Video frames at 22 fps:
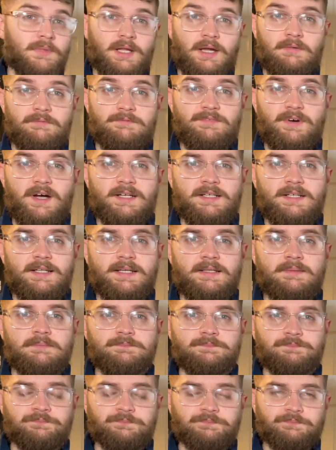And finally,
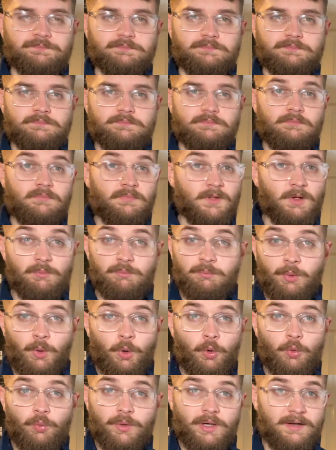
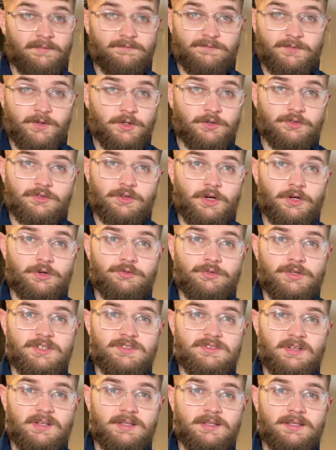bought when I first started
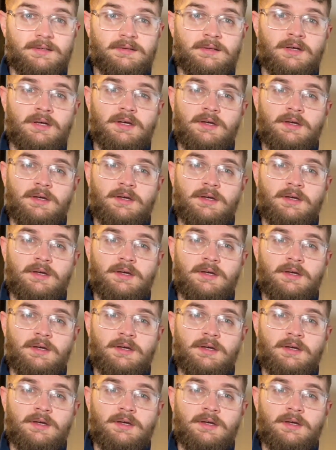reselling,